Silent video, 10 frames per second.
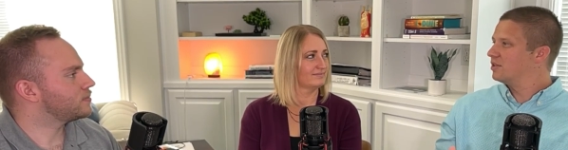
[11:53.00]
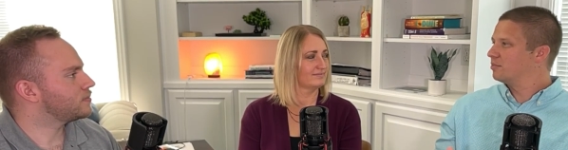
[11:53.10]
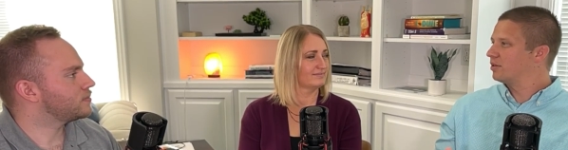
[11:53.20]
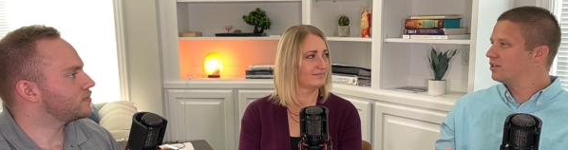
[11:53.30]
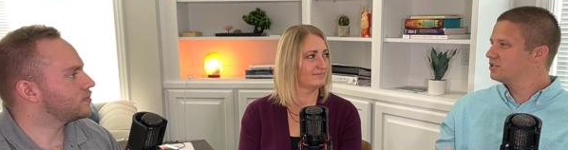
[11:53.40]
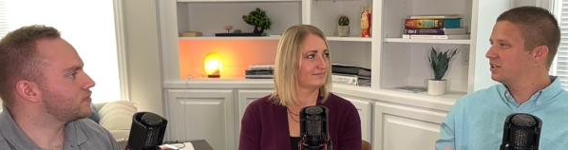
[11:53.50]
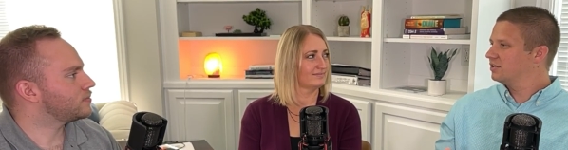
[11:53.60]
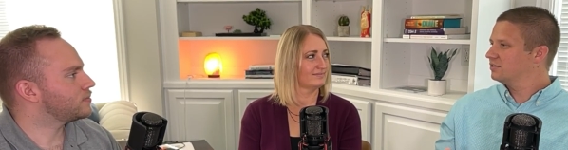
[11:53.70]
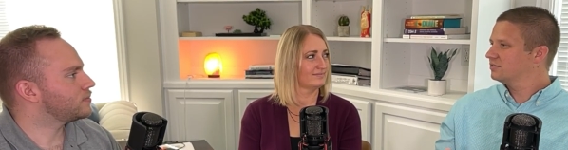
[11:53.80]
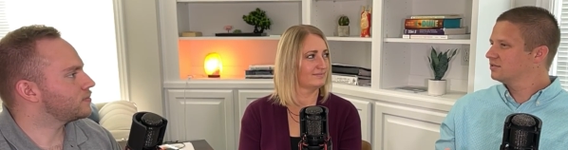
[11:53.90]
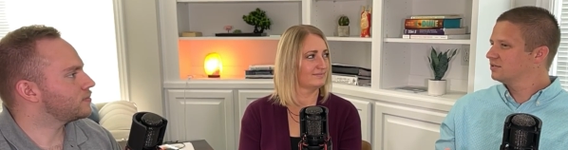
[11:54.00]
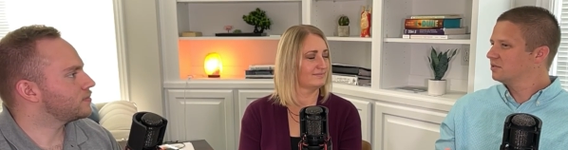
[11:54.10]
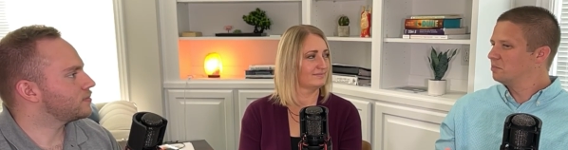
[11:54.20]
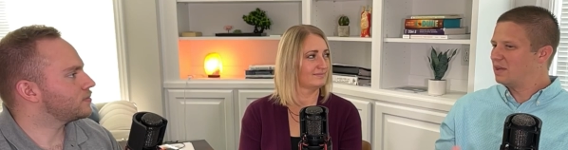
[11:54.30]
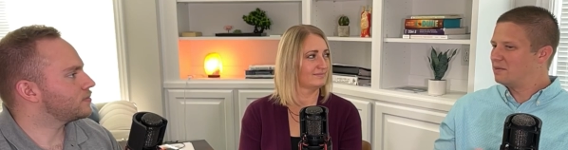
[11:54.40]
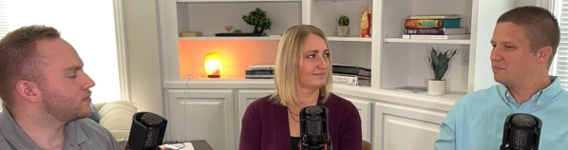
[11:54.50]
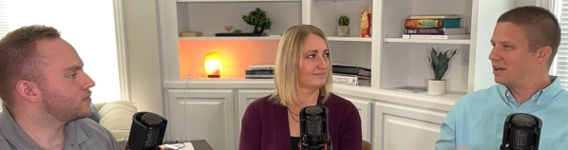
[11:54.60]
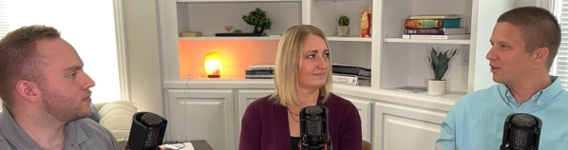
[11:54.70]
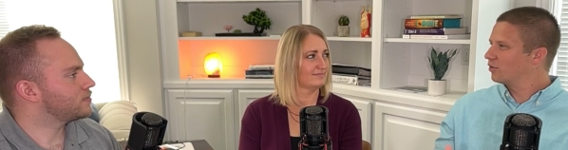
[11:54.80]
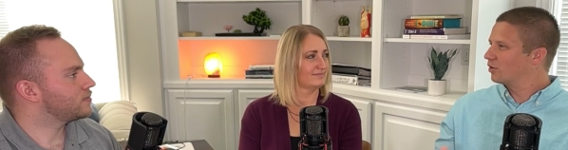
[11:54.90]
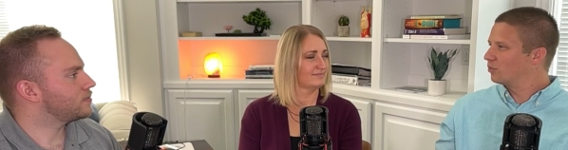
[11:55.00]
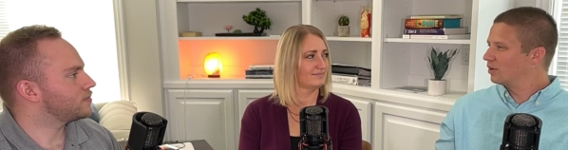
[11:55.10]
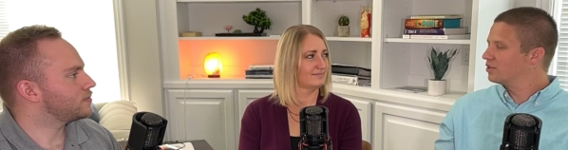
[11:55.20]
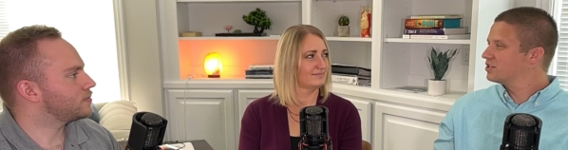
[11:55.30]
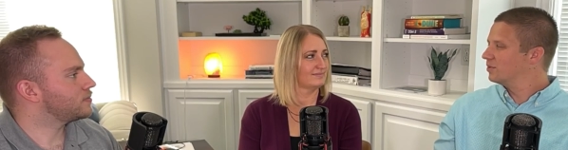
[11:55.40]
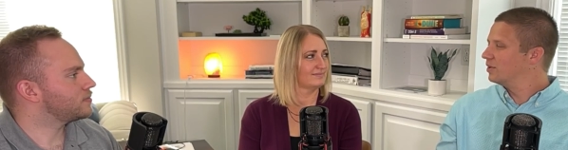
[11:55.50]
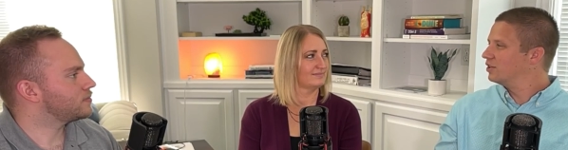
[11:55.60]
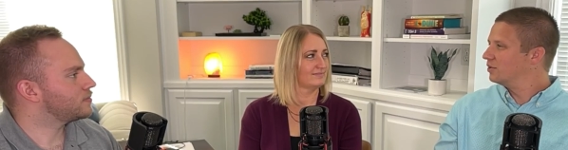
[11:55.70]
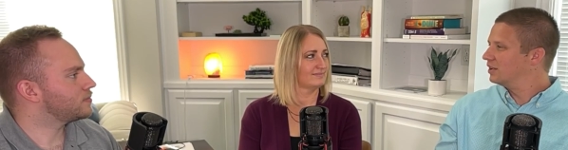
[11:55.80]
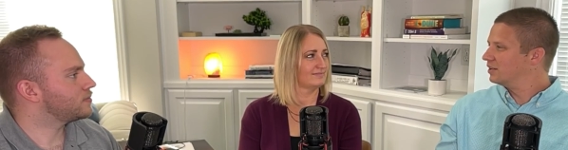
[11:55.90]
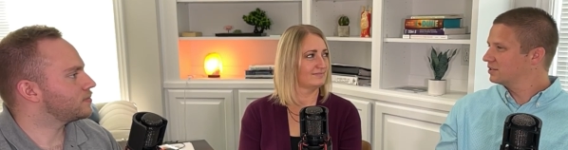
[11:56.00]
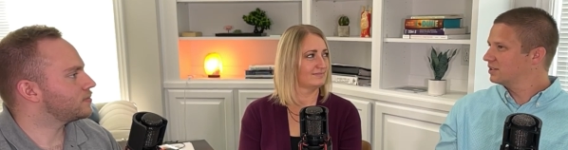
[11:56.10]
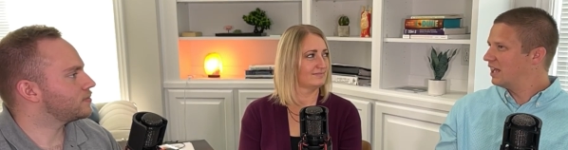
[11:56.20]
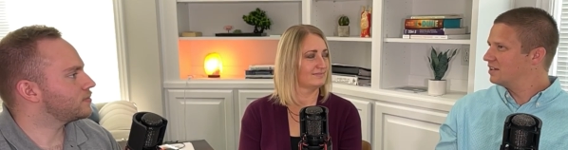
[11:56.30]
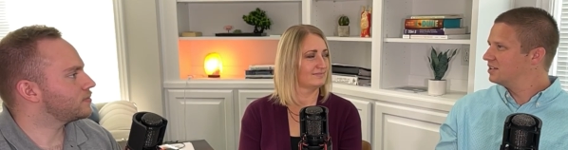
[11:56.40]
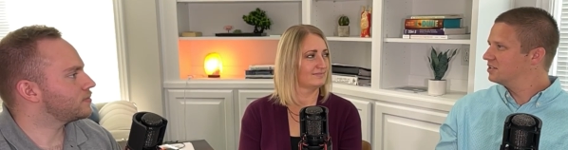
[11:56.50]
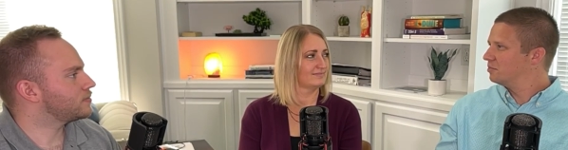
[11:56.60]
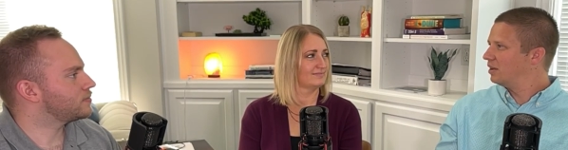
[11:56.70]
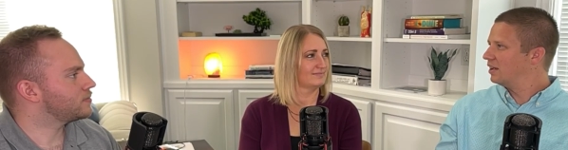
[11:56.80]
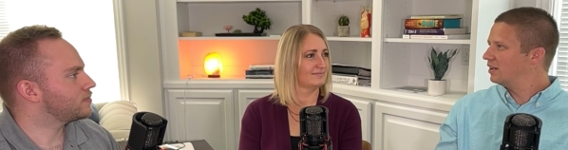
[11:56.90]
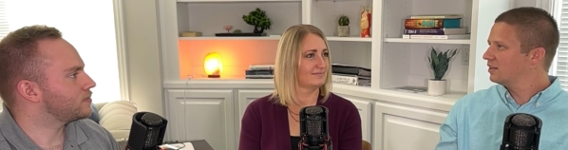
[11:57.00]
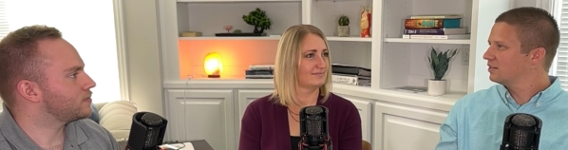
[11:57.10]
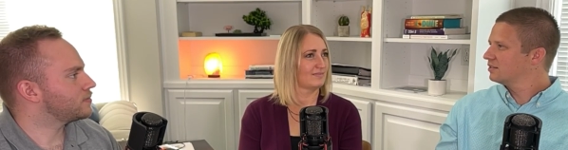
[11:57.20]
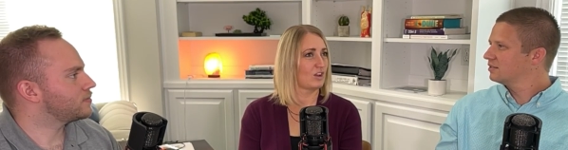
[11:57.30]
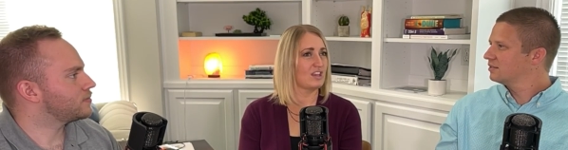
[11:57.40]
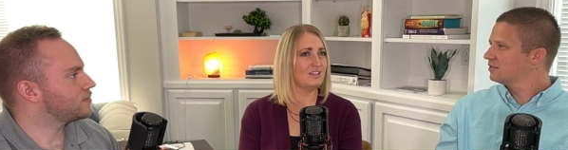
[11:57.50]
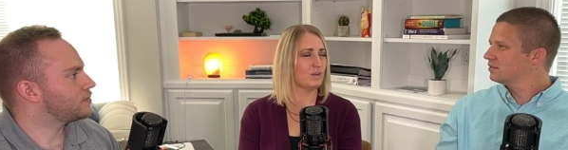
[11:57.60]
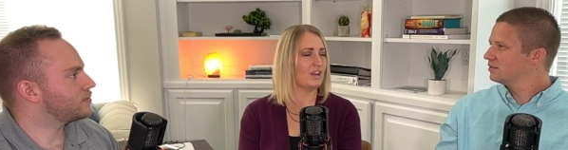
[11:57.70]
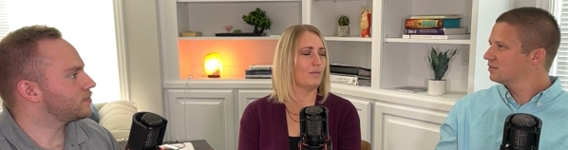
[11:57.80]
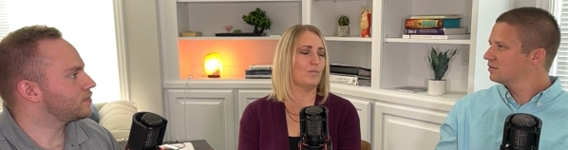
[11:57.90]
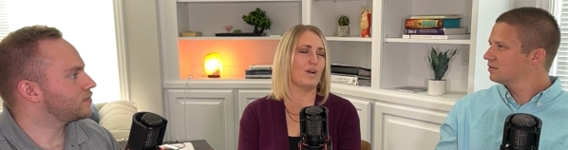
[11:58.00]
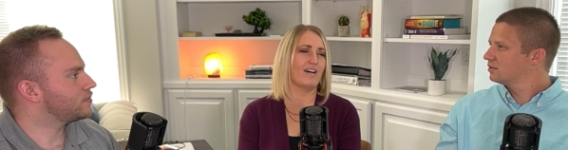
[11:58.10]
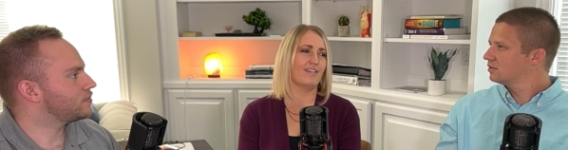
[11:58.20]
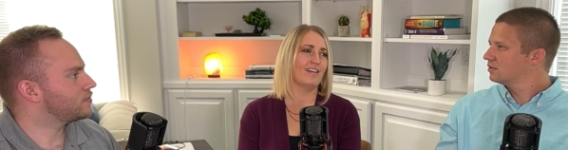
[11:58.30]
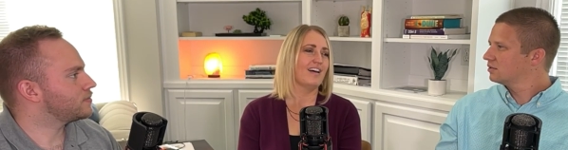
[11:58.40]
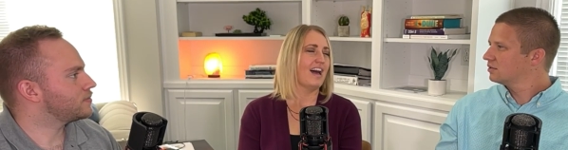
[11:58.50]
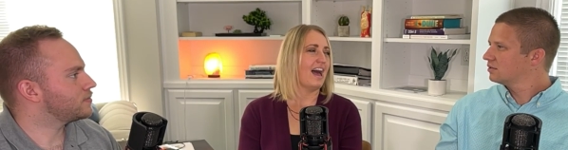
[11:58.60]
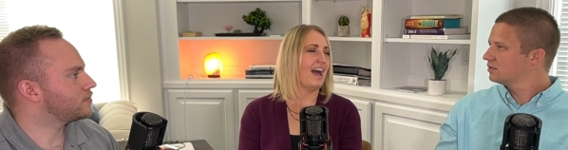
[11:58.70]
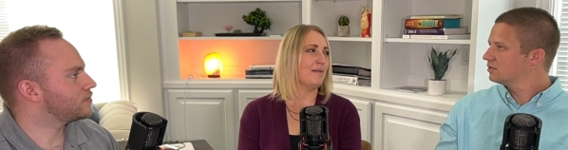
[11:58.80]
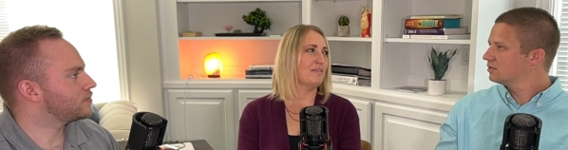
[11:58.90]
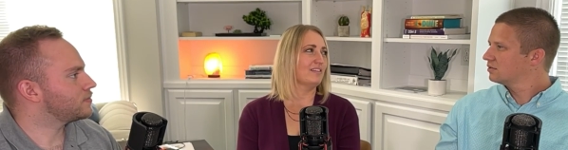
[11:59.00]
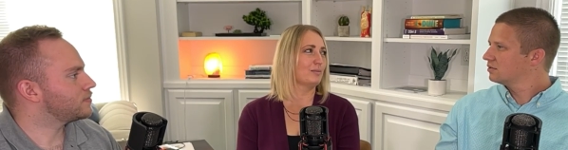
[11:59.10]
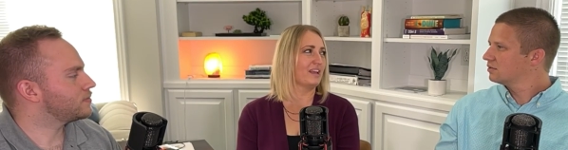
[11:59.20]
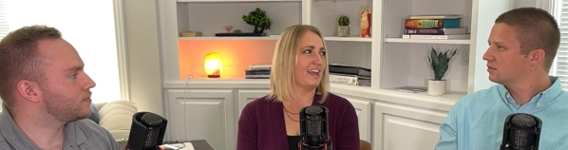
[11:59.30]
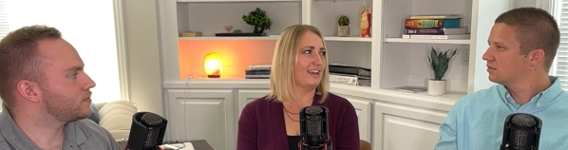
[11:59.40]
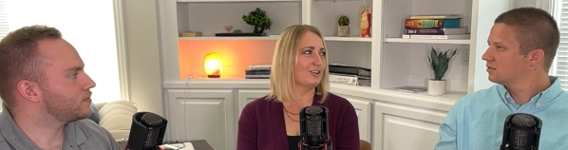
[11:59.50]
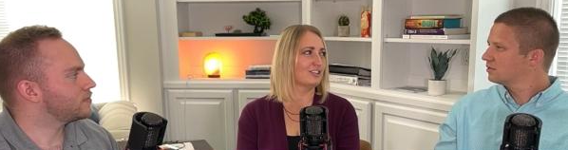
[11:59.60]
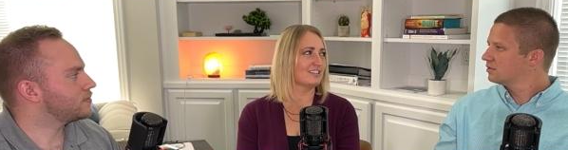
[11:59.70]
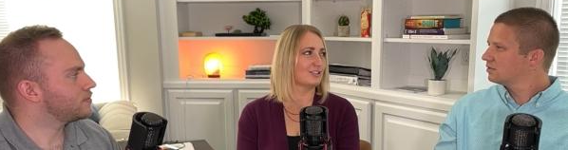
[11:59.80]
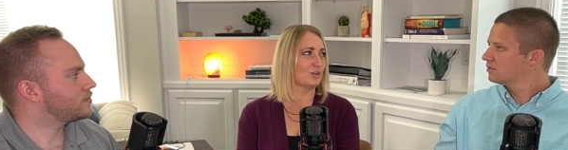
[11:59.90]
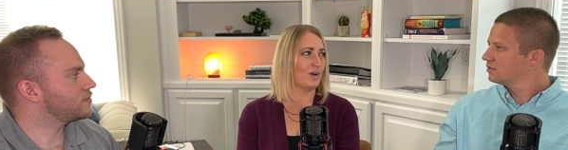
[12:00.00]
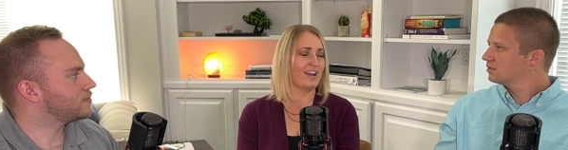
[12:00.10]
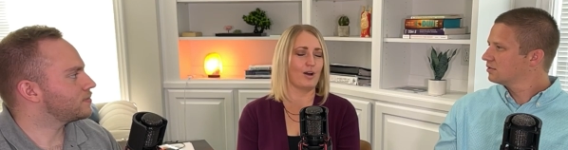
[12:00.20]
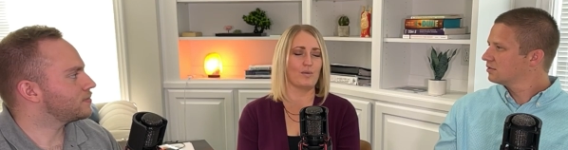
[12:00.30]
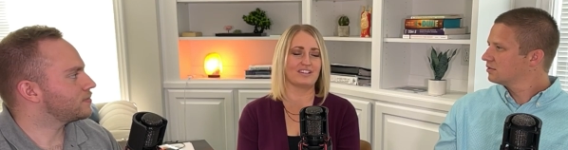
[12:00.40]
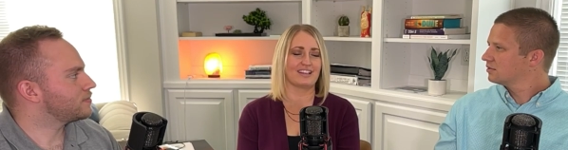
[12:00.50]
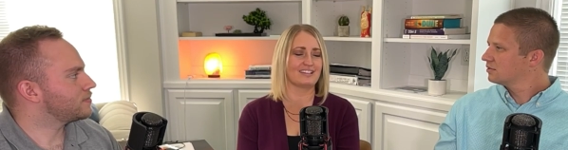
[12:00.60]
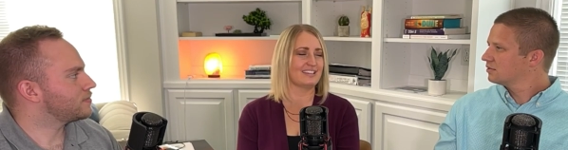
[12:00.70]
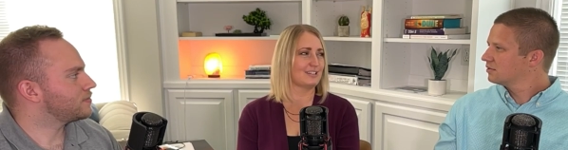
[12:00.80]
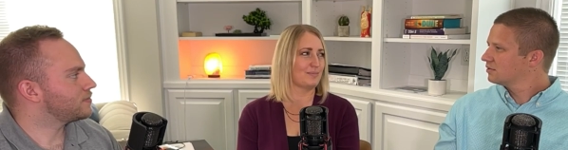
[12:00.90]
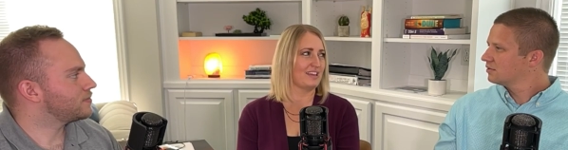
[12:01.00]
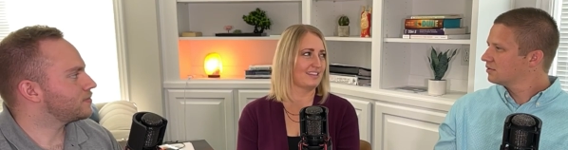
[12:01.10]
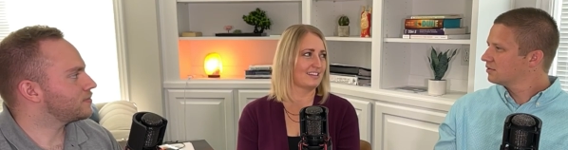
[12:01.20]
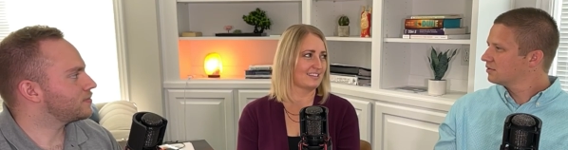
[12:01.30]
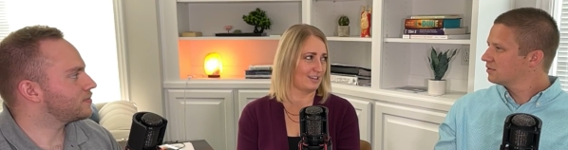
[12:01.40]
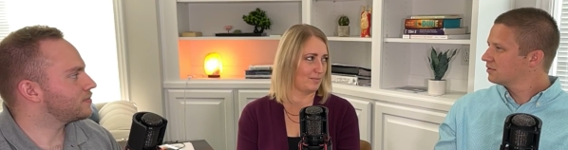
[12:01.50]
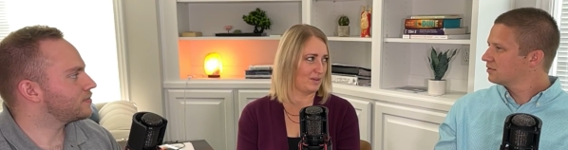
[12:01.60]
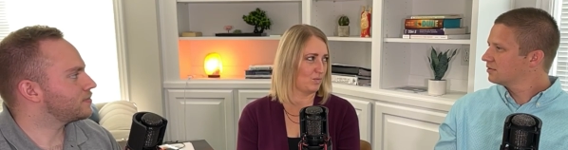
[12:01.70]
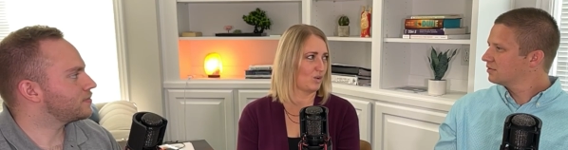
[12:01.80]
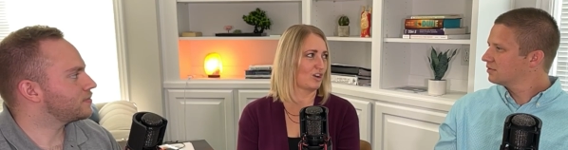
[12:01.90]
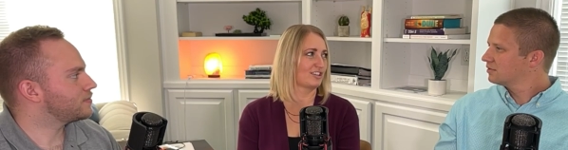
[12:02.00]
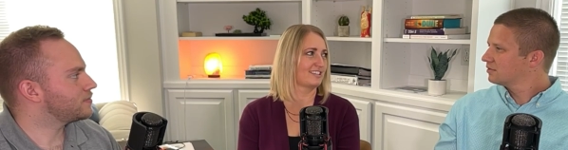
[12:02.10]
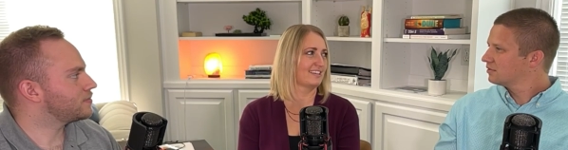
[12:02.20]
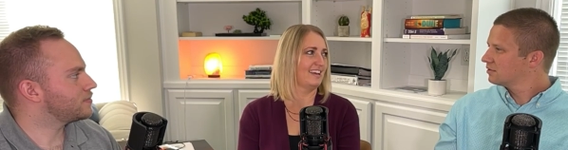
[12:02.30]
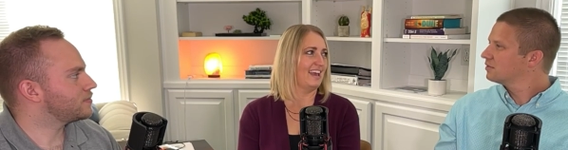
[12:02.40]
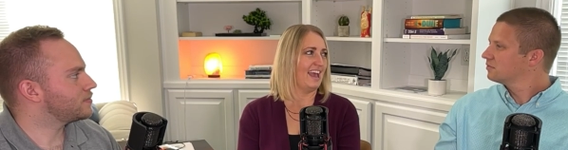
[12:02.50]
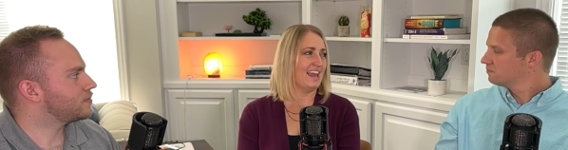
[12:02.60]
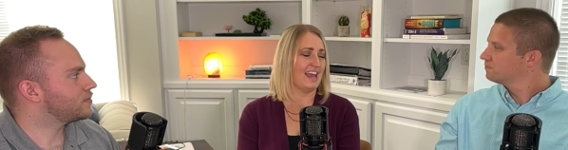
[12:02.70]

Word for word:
Speaker 1: the person been better or worse than what you had anticipated?
Speaker 2: Well, I'm a little bit anxious, and so I always anticipate that it's gonna be worse. And